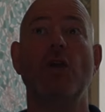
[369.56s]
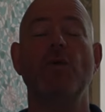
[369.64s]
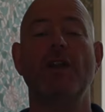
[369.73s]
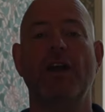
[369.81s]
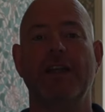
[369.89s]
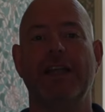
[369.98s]

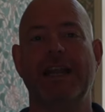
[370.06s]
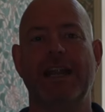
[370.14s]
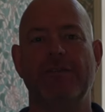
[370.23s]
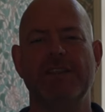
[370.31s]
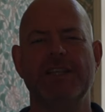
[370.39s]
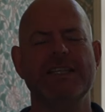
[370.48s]
light and
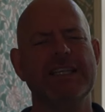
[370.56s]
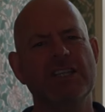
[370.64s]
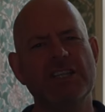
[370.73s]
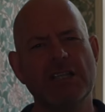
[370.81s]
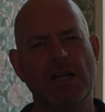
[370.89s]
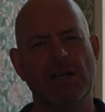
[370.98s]
airy. This is
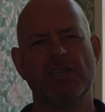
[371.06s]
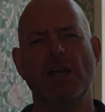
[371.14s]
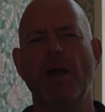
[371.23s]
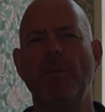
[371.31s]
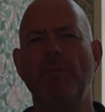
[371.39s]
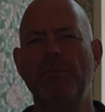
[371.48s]
such
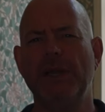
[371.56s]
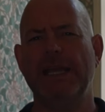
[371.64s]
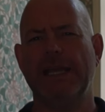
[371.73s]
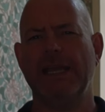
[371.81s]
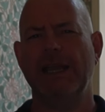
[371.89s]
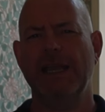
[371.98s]
a
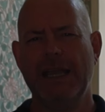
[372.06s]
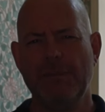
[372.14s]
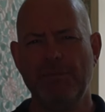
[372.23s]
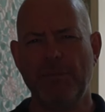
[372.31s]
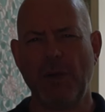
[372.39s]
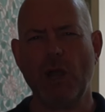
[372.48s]
big,
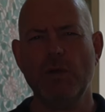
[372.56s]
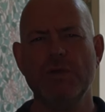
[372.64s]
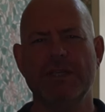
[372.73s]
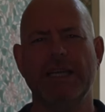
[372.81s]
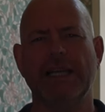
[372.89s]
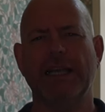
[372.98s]

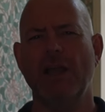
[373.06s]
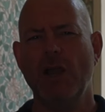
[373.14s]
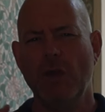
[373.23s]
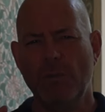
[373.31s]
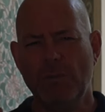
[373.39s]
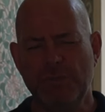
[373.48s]
imposing,
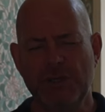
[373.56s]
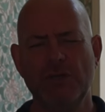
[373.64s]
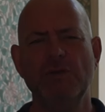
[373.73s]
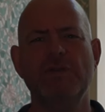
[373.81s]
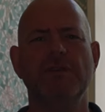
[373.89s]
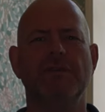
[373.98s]

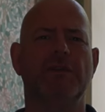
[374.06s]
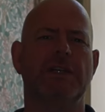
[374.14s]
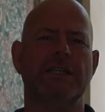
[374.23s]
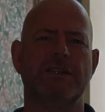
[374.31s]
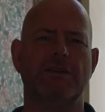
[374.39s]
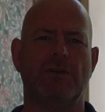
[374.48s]
beautiful
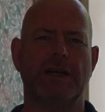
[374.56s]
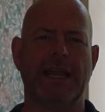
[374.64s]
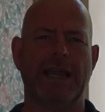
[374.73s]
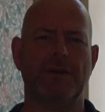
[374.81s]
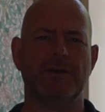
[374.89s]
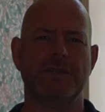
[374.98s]
historic
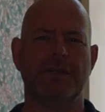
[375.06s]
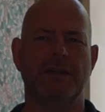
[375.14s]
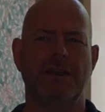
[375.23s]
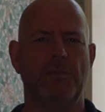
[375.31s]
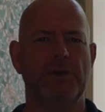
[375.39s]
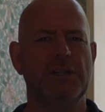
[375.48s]
house.
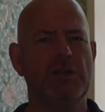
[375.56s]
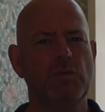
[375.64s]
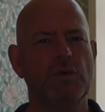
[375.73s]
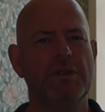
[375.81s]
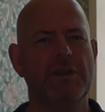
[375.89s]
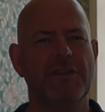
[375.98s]
But you
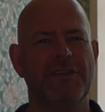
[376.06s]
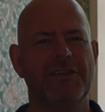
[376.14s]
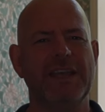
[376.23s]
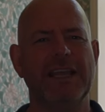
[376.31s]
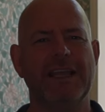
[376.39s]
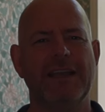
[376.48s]
wouldn't
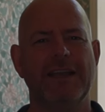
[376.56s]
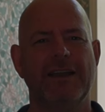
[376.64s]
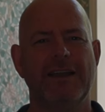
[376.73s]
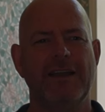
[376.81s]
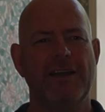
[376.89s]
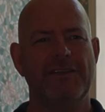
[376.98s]
think
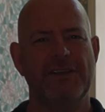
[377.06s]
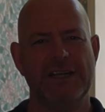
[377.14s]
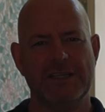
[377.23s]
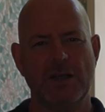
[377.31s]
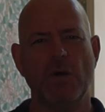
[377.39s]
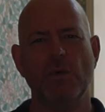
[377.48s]
that
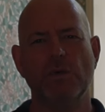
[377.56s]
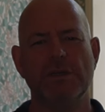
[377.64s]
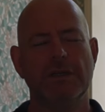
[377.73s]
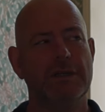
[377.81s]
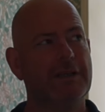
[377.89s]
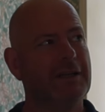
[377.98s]
it's old.
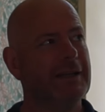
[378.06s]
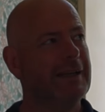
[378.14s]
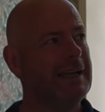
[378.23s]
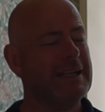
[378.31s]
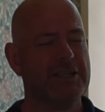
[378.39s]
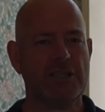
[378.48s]

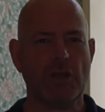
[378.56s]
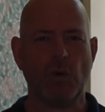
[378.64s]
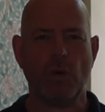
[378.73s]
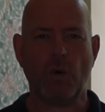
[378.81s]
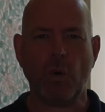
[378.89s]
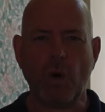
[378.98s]
It's so
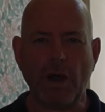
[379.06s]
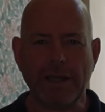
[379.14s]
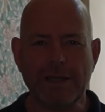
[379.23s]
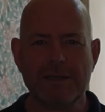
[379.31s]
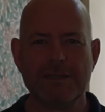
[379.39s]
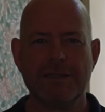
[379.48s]

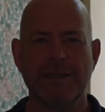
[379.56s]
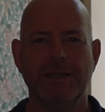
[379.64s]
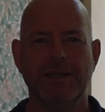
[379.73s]
quiet,